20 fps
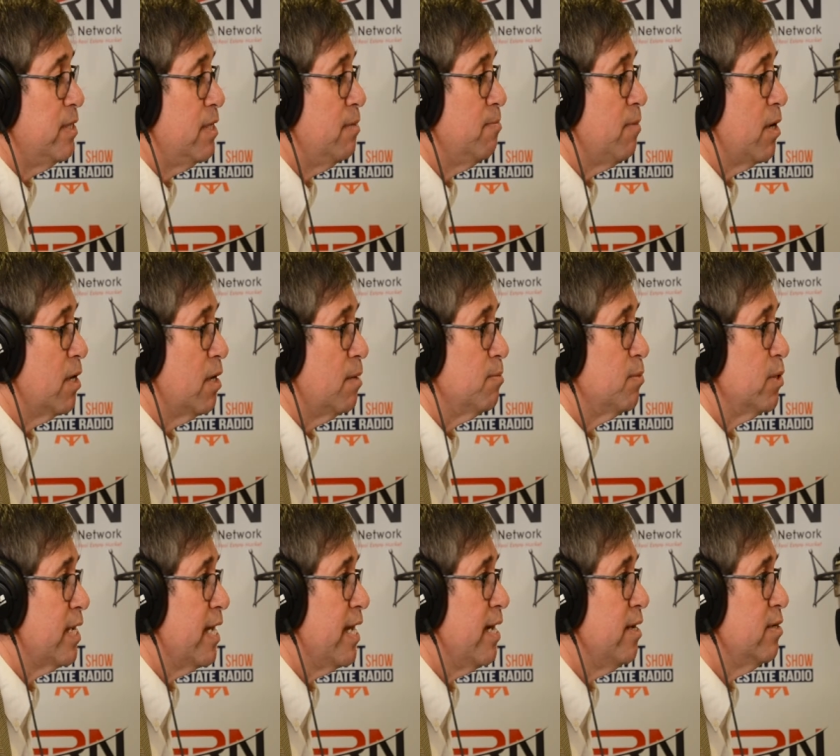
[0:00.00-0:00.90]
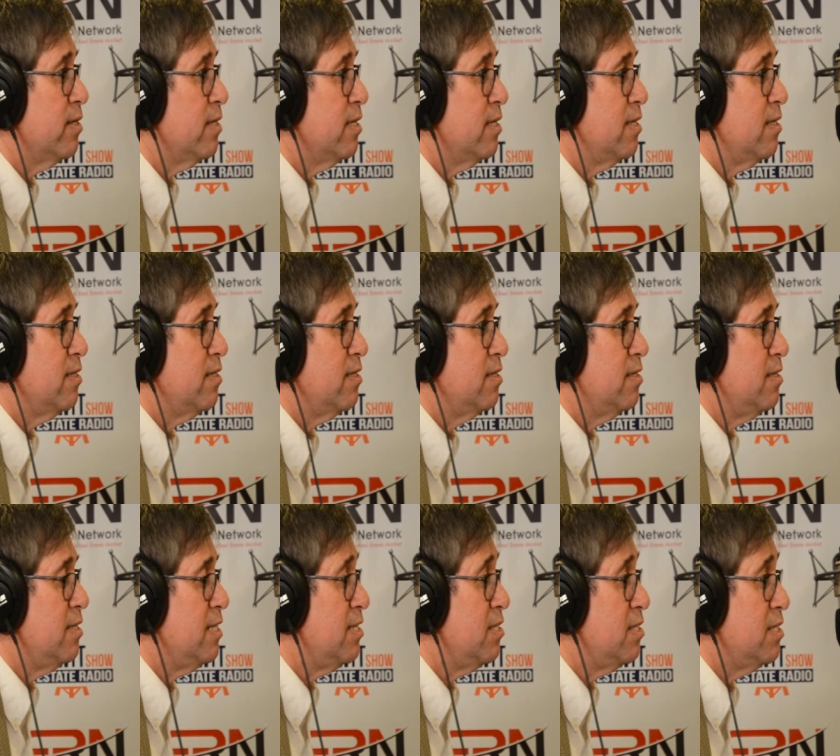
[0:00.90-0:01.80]
in Montgomery County,
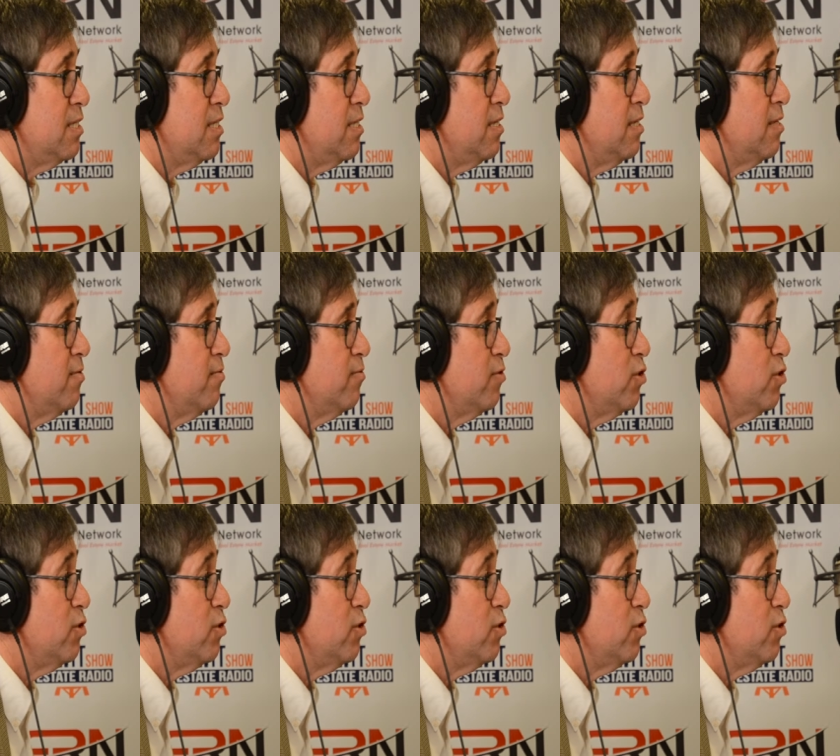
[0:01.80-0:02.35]
DC,